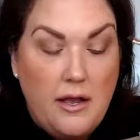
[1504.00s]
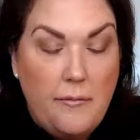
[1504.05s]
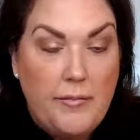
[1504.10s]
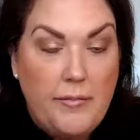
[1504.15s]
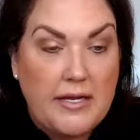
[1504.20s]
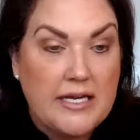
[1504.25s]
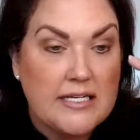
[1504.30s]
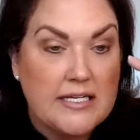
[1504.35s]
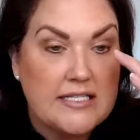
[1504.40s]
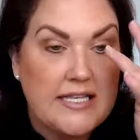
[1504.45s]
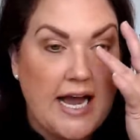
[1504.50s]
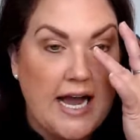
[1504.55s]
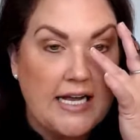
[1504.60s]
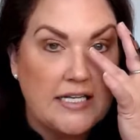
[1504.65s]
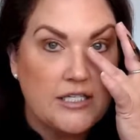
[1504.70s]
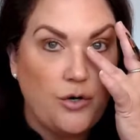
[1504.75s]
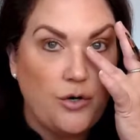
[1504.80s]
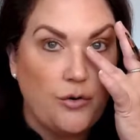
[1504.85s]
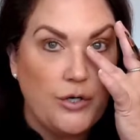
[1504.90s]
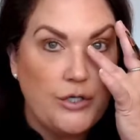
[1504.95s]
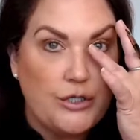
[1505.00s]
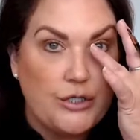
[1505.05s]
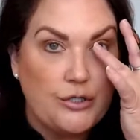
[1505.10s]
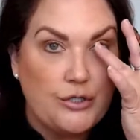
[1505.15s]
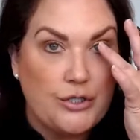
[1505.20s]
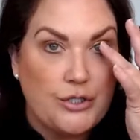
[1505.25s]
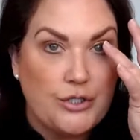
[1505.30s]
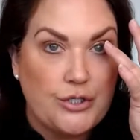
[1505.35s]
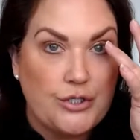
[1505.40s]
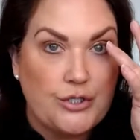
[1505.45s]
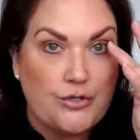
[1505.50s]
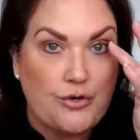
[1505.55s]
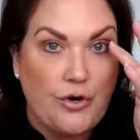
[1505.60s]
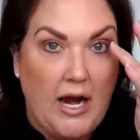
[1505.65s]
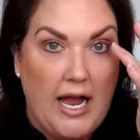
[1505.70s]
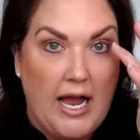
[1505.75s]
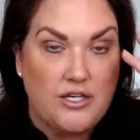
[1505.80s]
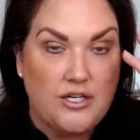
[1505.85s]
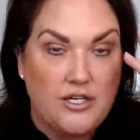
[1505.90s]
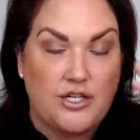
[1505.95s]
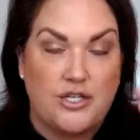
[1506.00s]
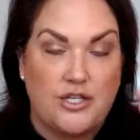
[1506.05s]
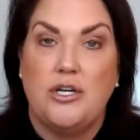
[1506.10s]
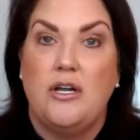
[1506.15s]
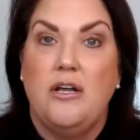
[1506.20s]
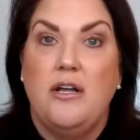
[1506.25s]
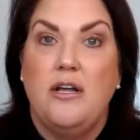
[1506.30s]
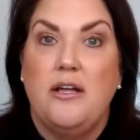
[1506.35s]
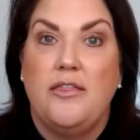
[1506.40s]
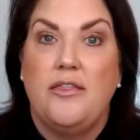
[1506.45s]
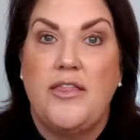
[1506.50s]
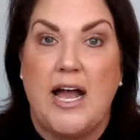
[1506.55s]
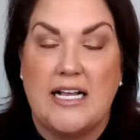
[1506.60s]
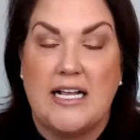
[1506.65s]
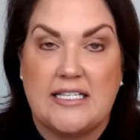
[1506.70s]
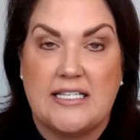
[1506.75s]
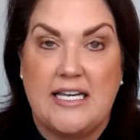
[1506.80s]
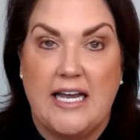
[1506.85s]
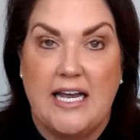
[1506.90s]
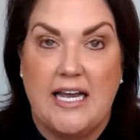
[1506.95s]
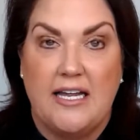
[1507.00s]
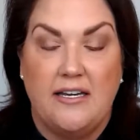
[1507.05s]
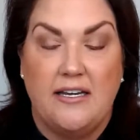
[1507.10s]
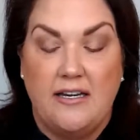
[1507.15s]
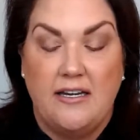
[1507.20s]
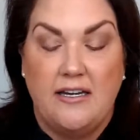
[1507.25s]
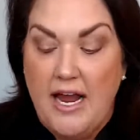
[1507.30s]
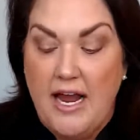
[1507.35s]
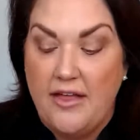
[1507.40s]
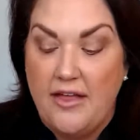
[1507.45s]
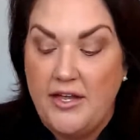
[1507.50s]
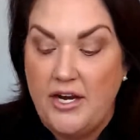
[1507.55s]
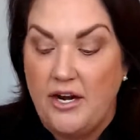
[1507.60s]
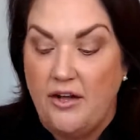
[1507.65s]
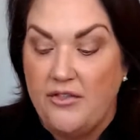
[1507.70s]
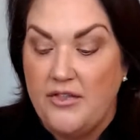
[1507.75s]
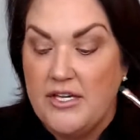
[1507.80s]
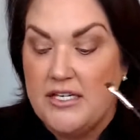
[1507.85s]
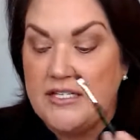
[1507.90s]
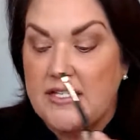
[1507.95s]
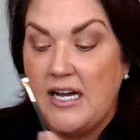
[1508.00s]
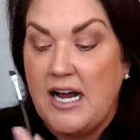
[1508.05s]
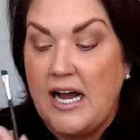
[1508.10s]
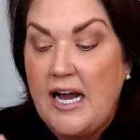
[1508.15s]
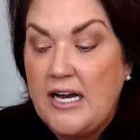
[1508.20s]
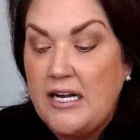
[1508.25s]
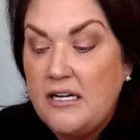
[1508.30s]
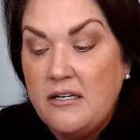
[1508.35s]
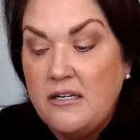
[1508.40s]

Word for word: because that's going to stretch that skin. And then on this side,